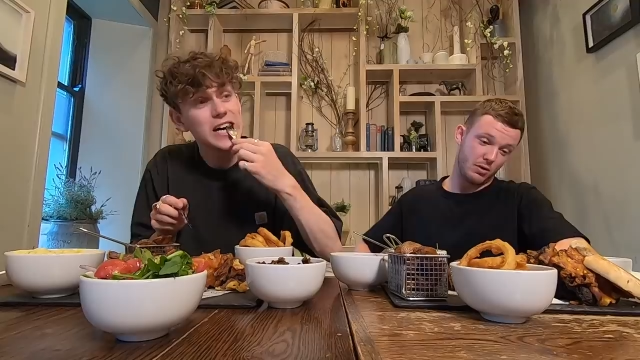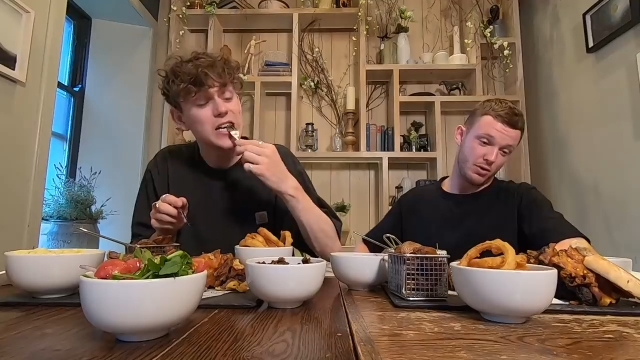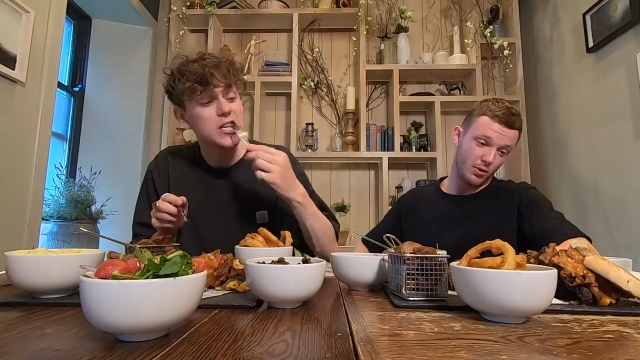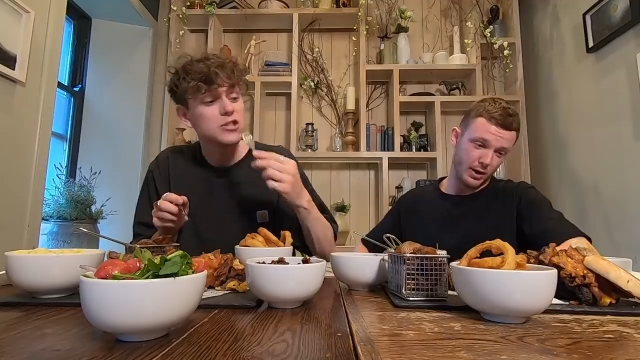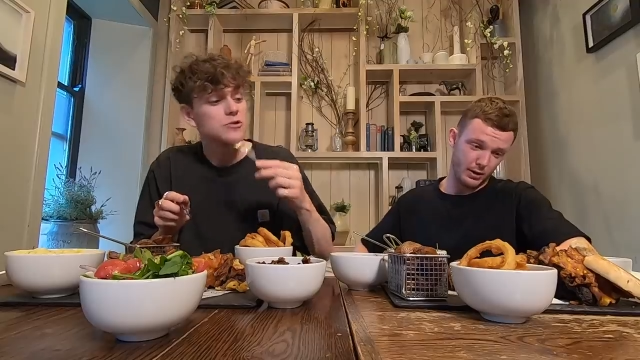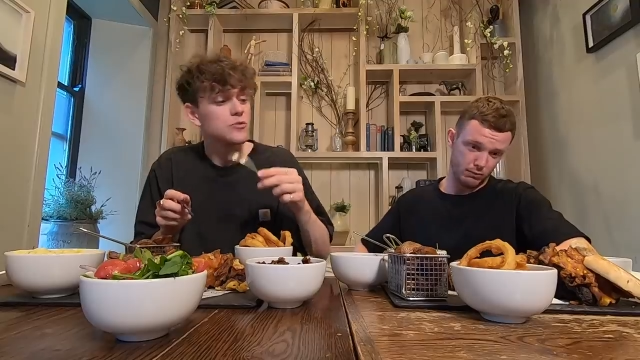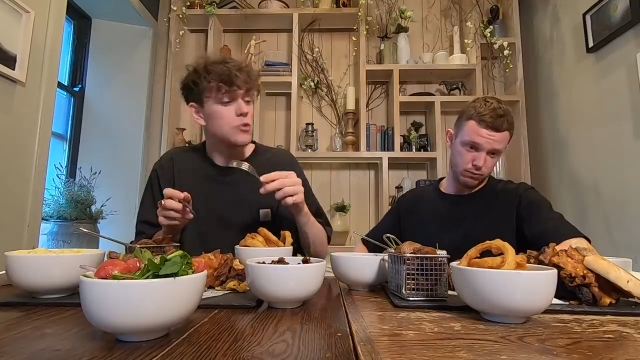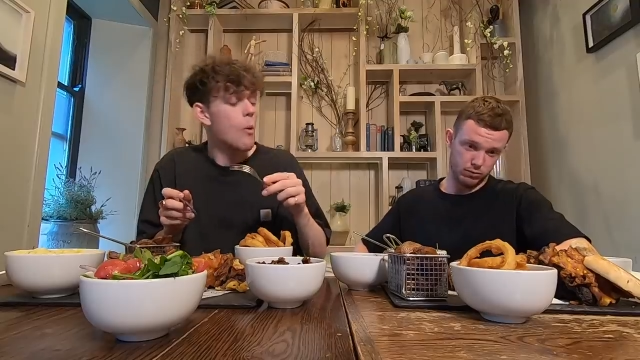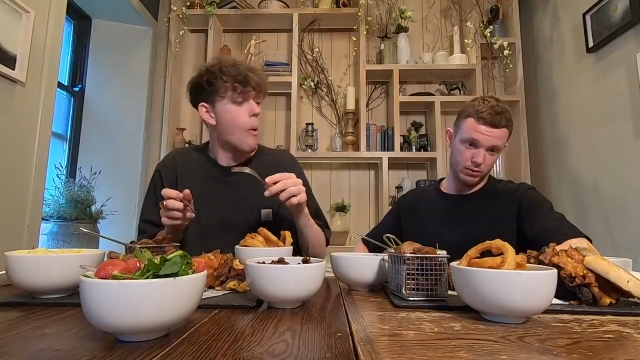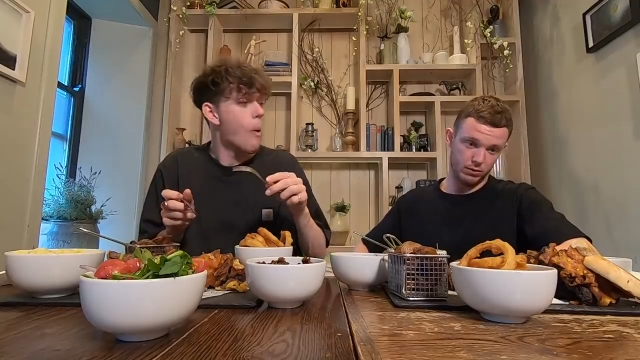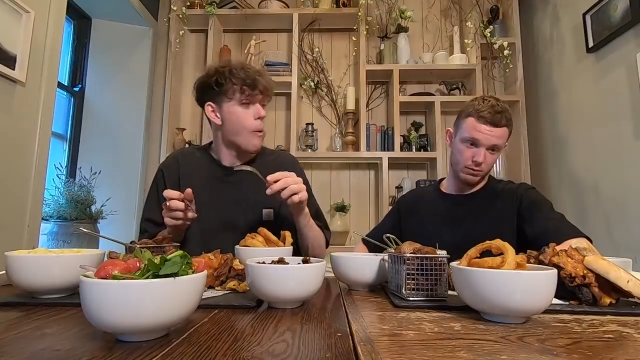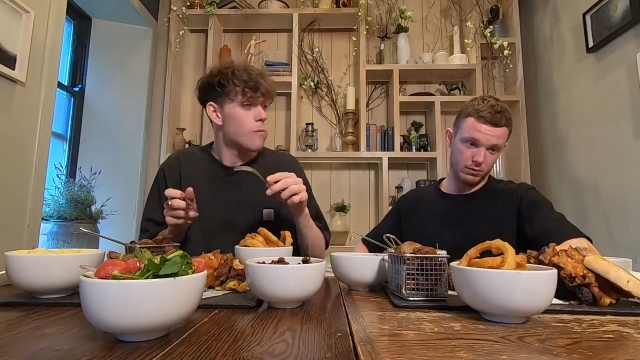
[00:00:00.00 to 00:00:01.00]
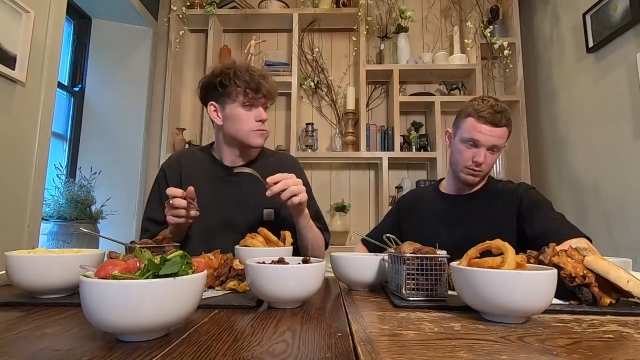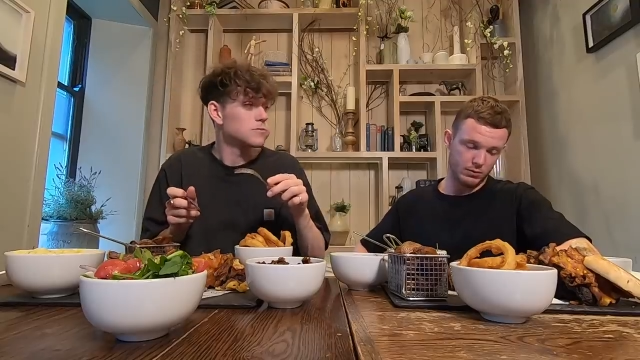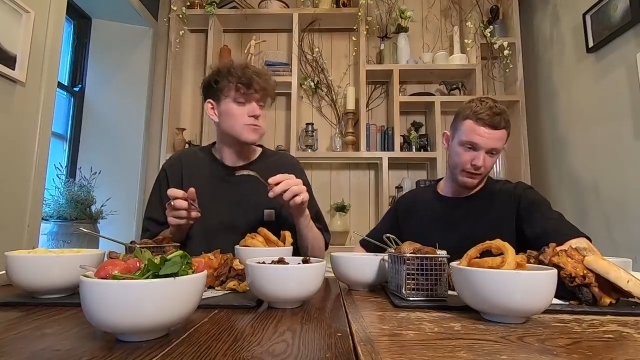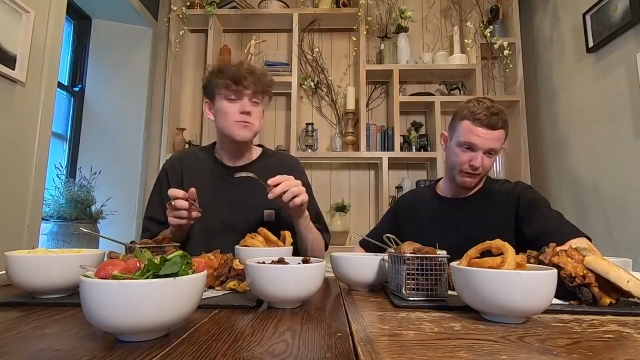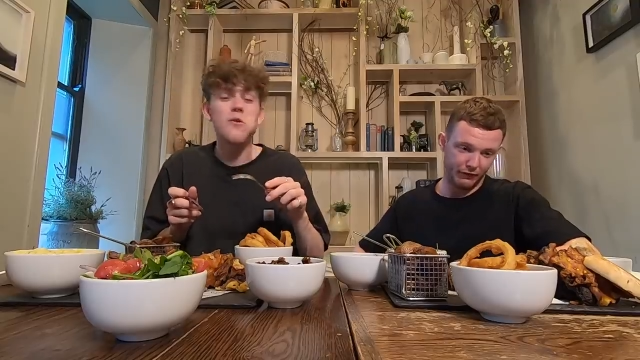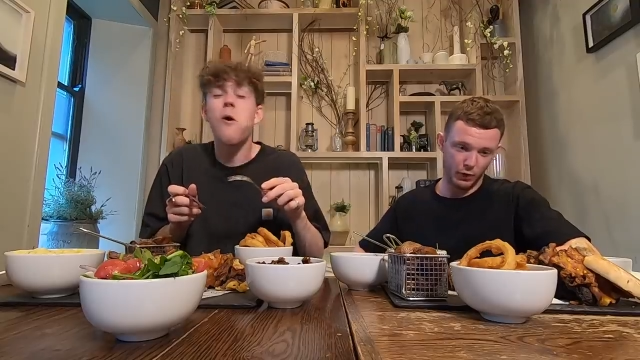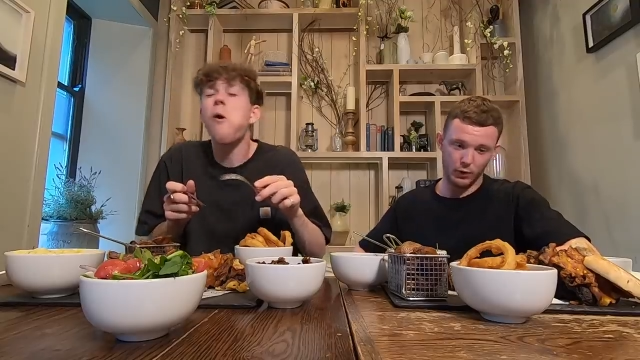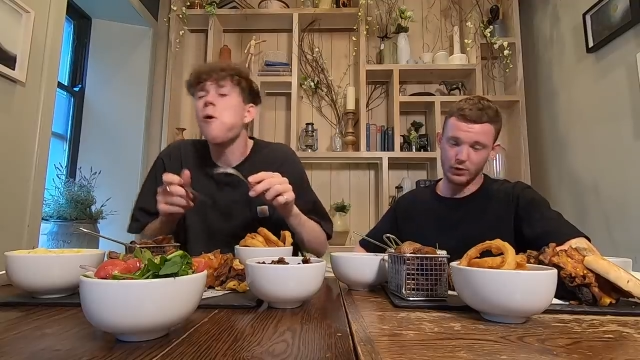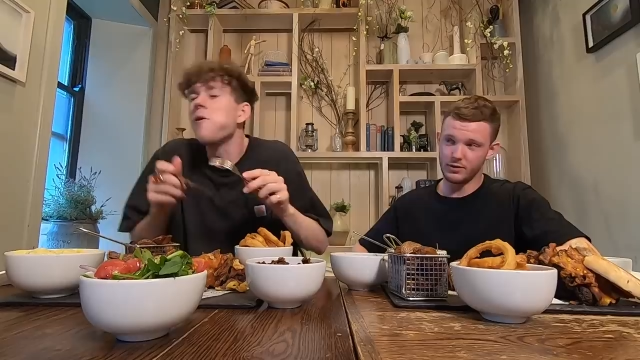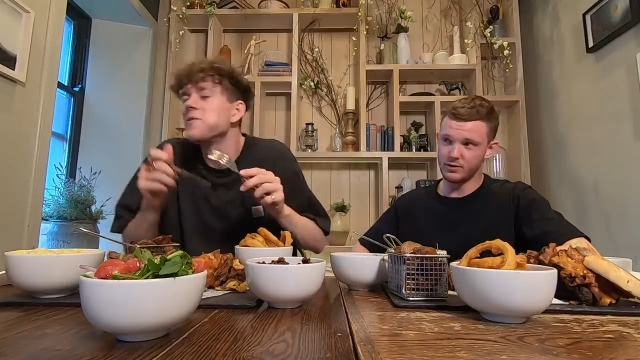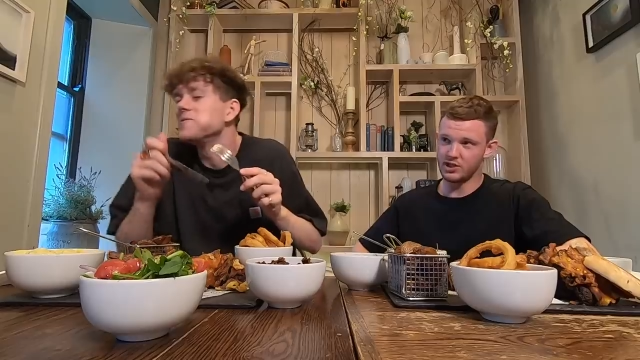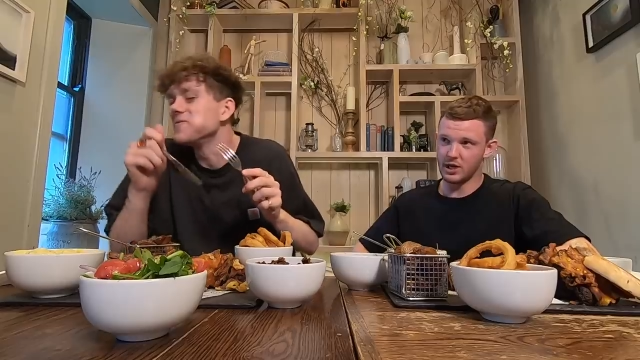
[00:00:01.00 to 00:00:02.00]
Speaker 1: three
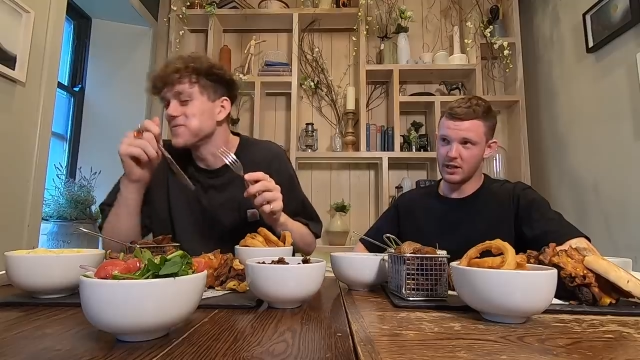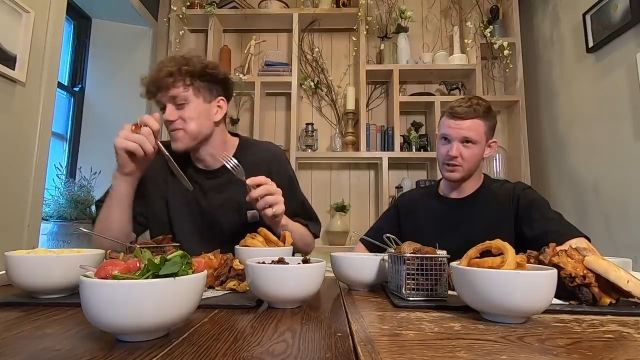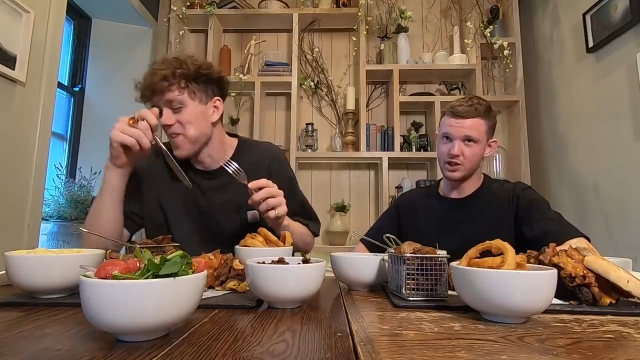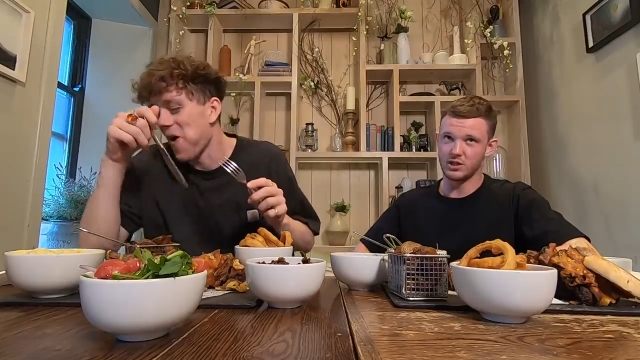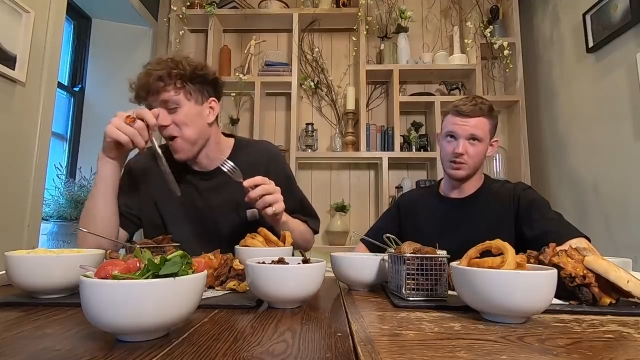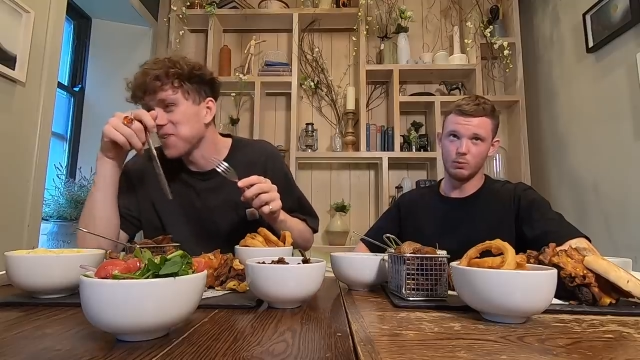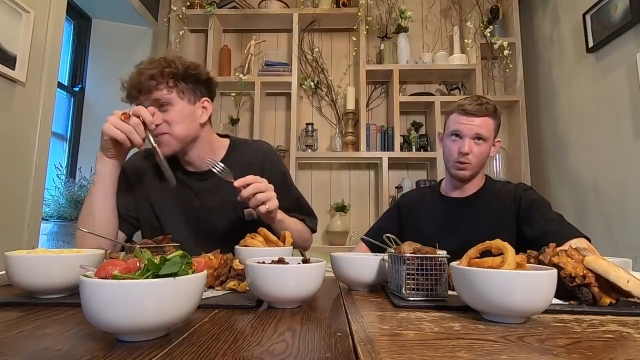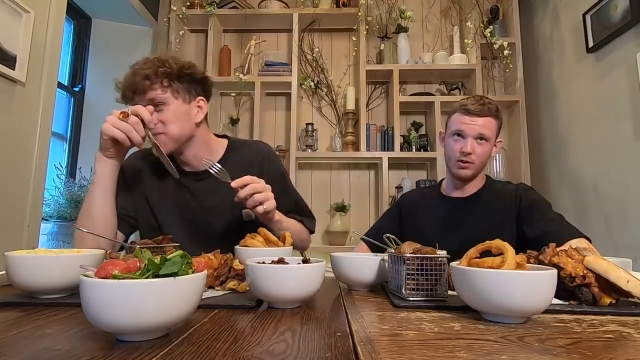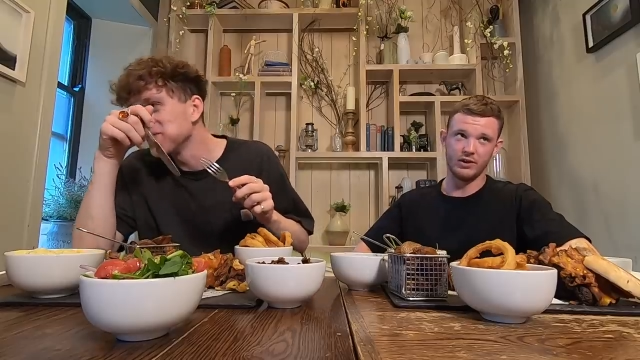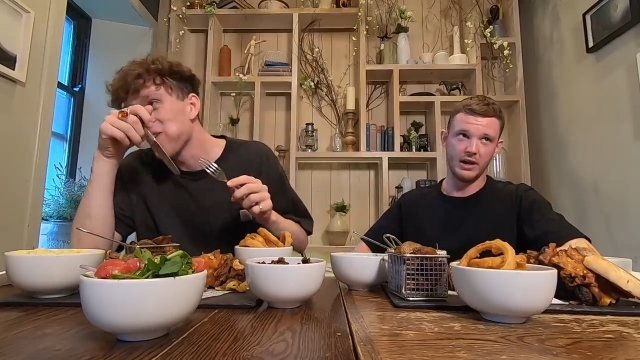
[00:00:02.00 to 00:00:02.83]
food challenges in one